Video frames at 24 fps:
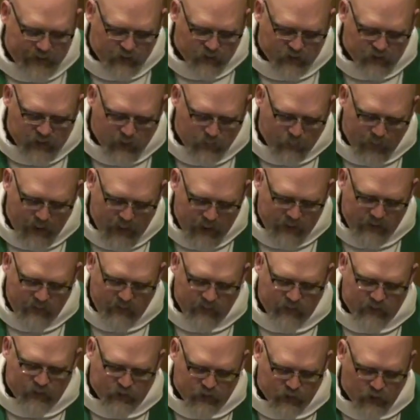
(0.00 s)
leadership
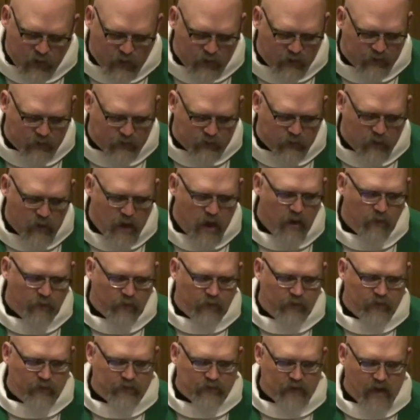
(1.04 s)
in the church
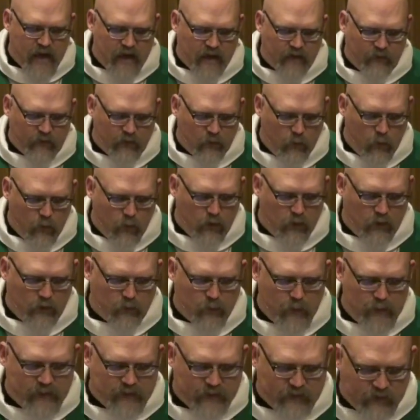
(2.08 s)
for the sake of the
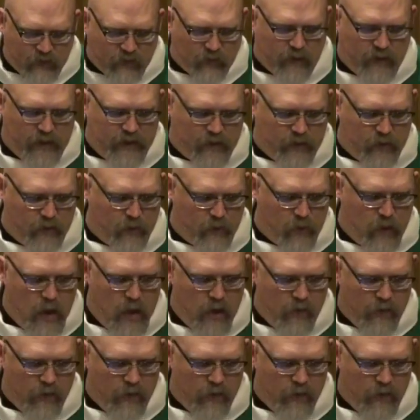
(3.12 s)
world. We certainly do.